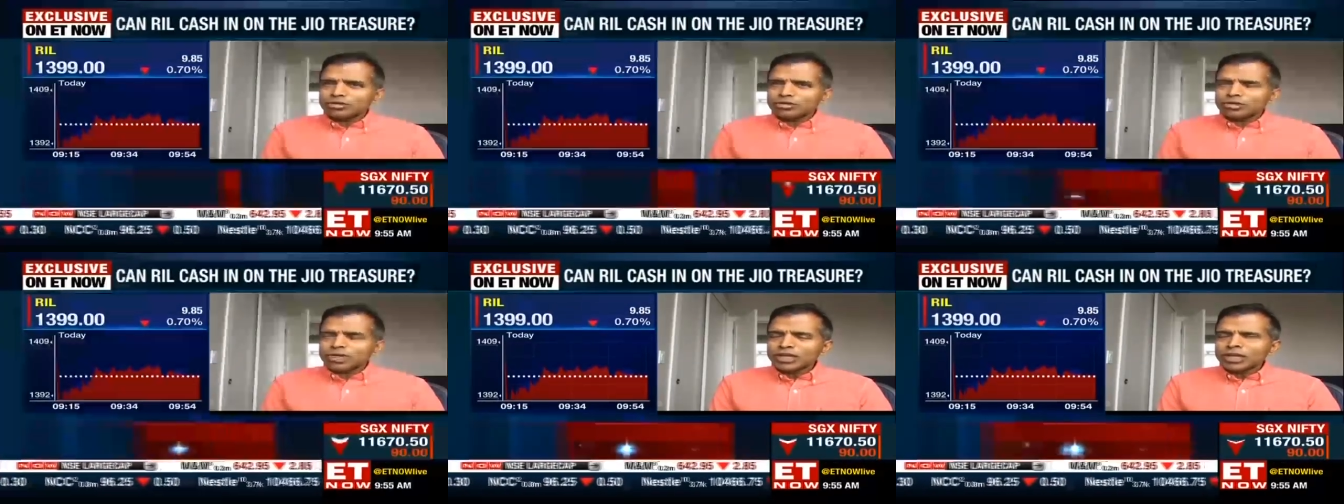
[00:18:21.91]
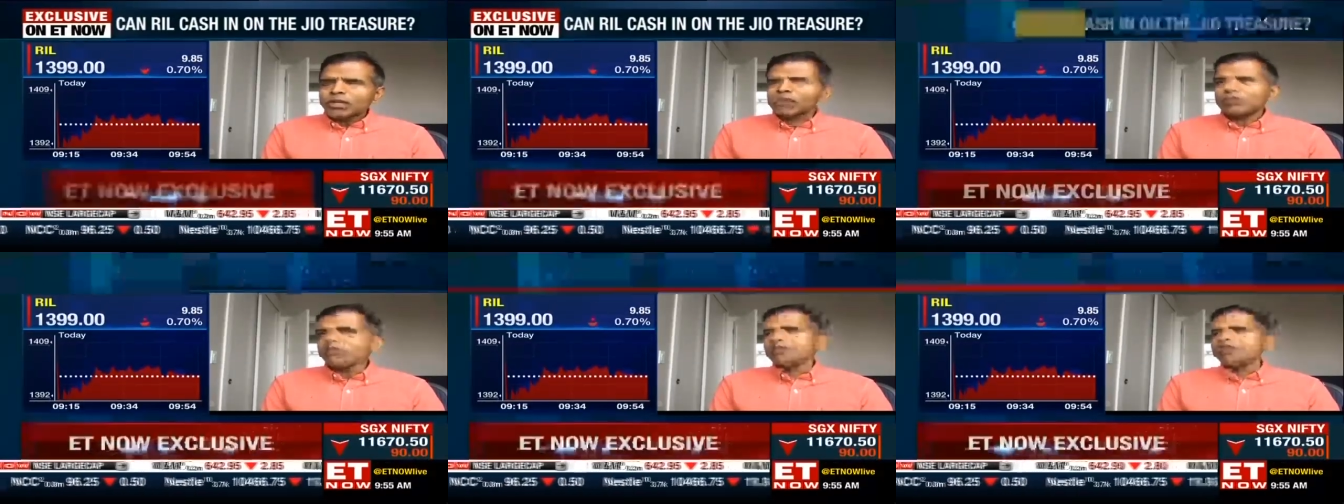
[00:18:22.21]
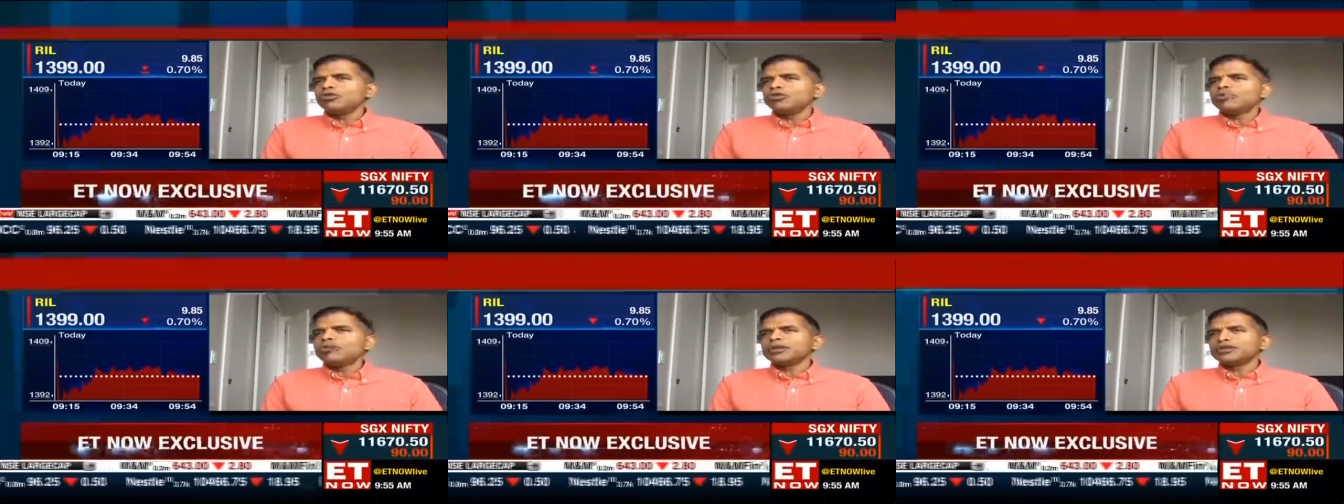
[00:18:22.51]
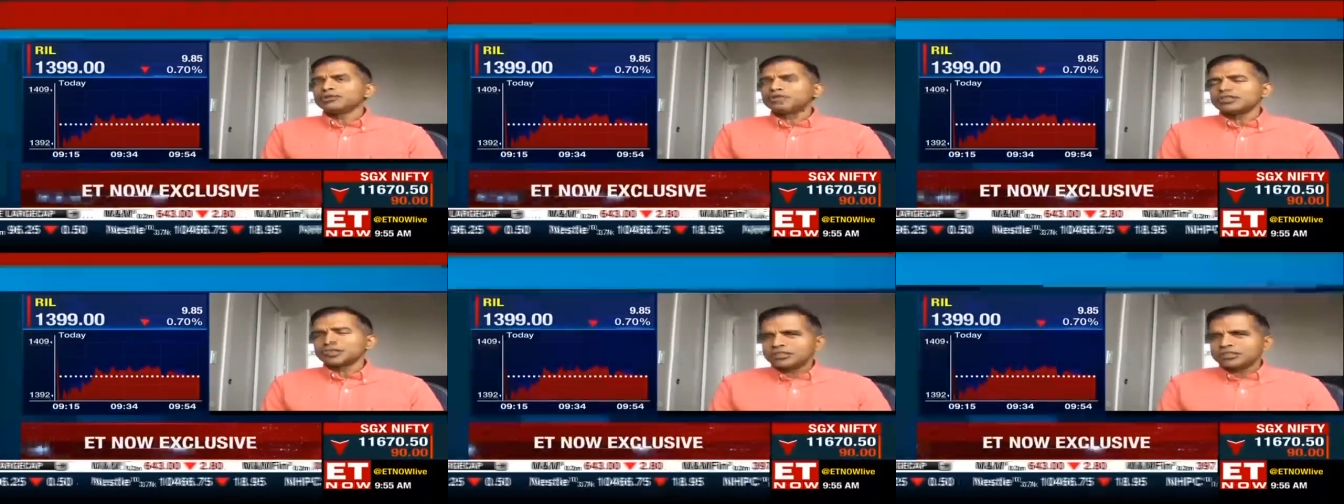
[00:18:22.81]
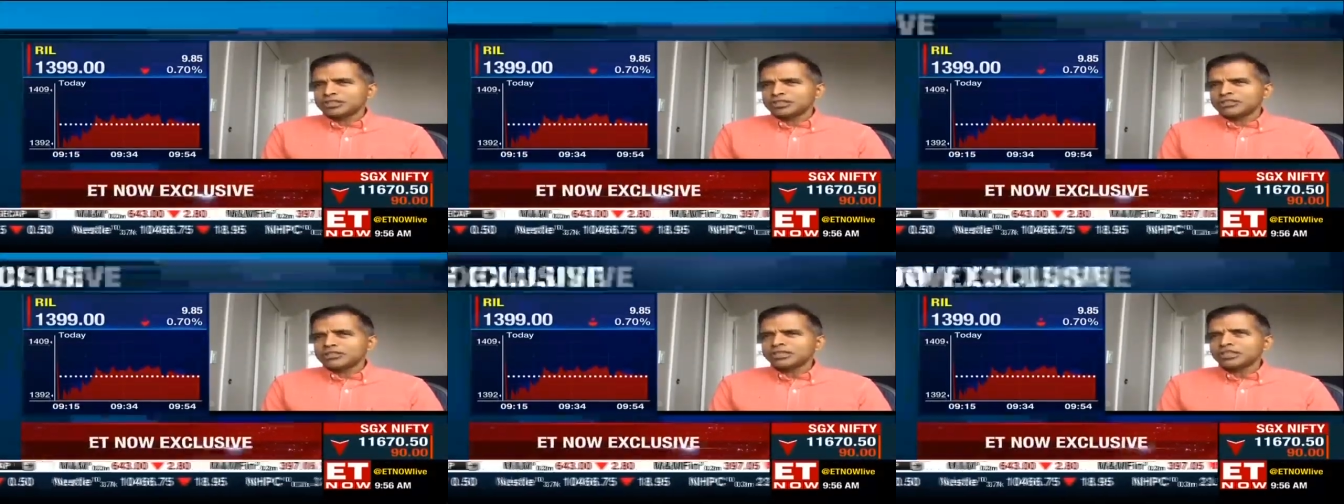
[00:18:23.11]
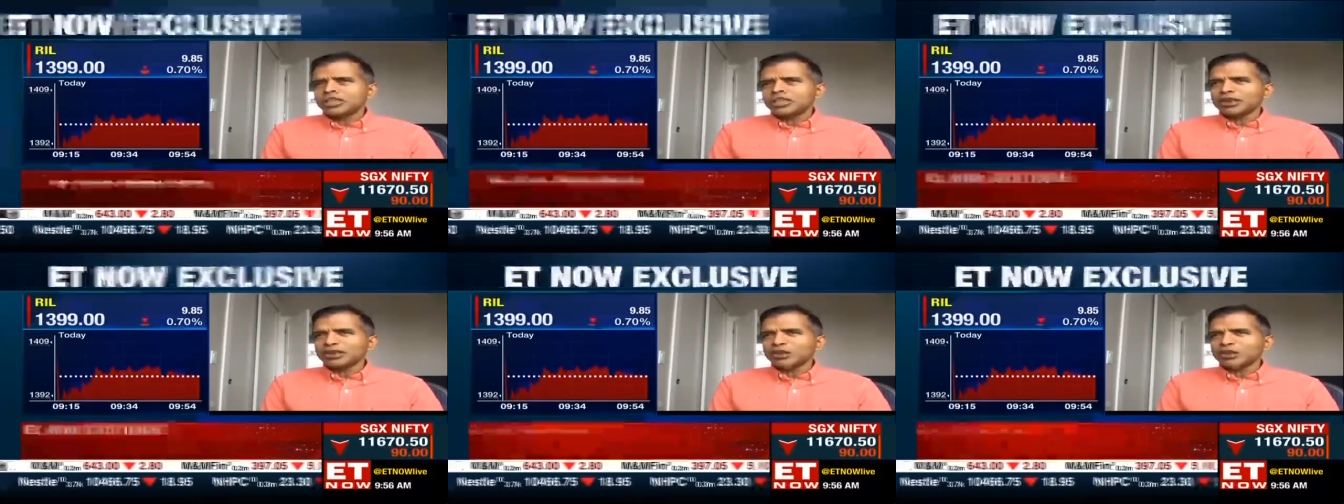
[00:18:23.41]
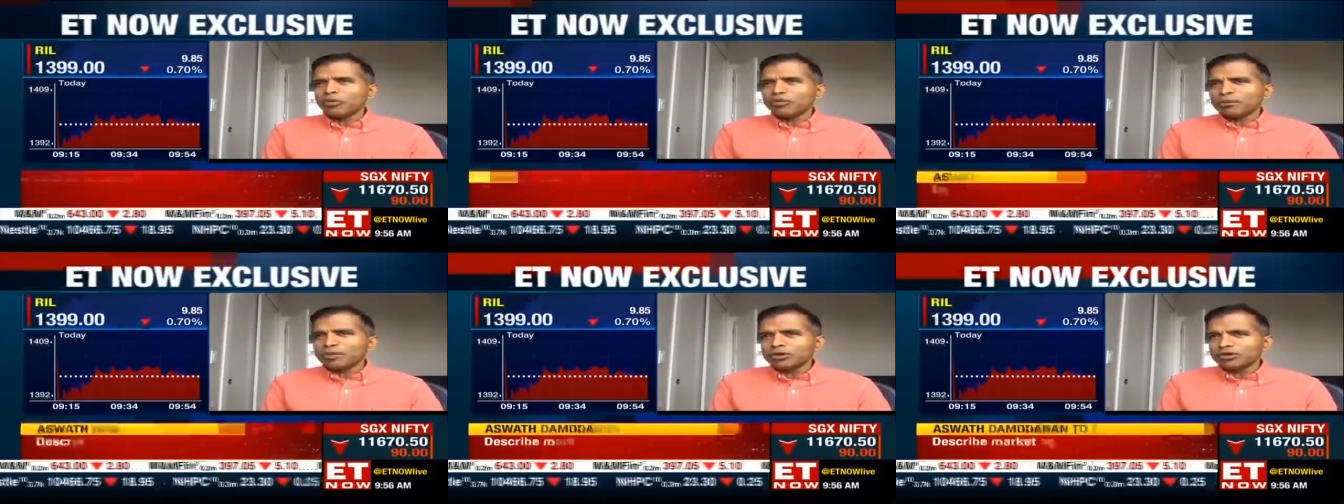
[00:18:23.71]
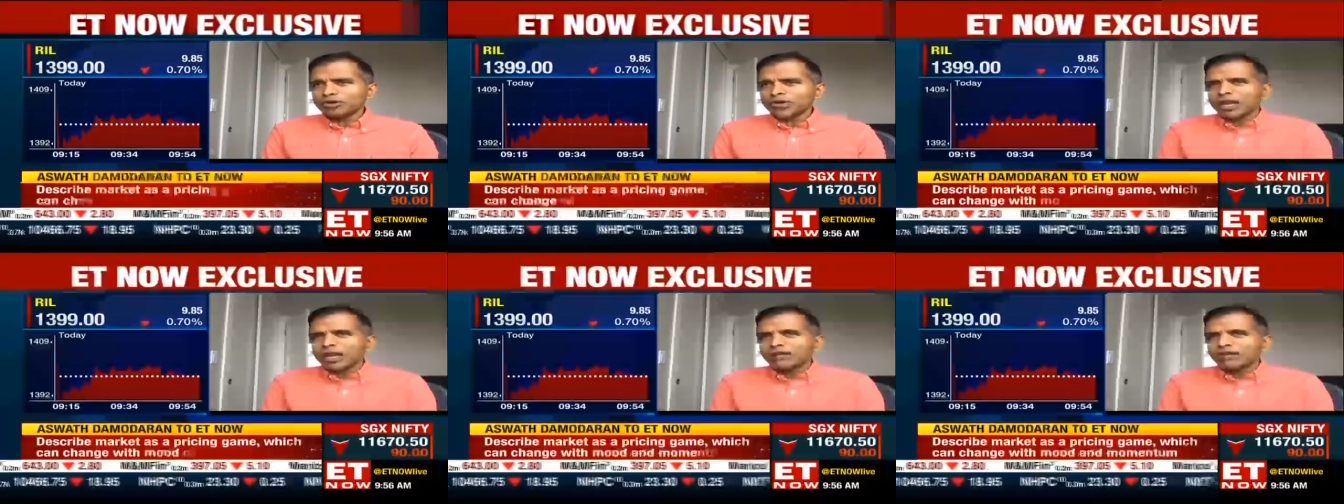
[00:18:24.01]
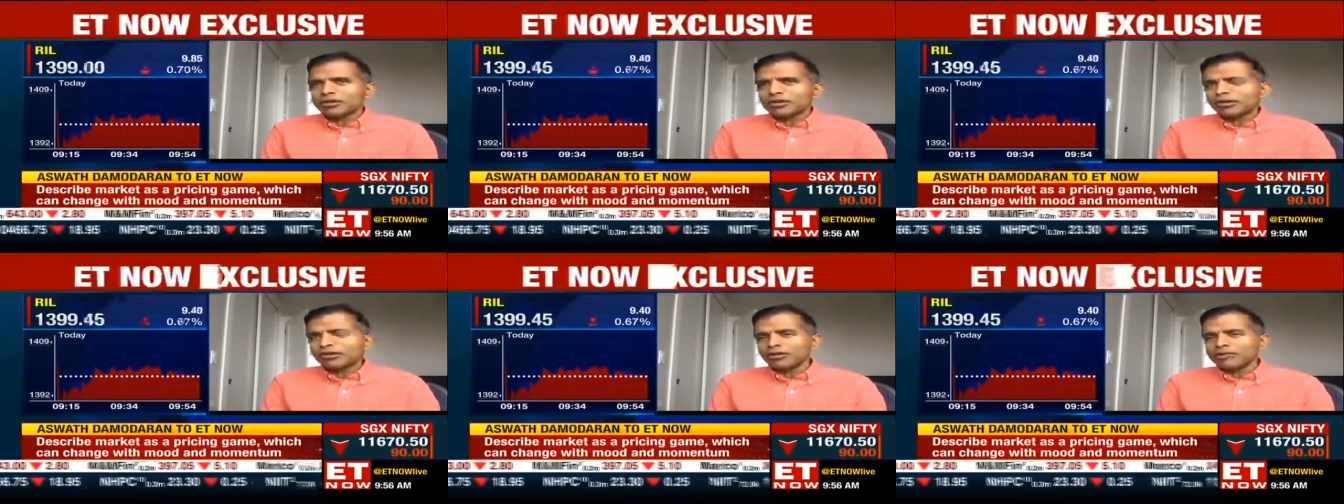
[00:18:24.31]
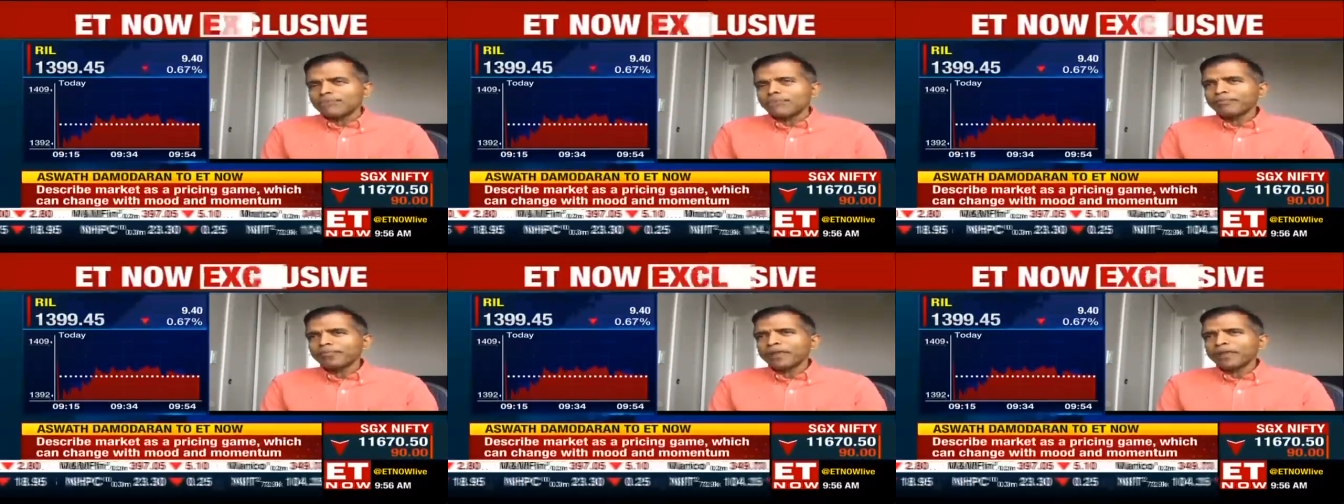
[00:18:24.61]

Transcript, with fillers: create new businesses that they hope will create growth.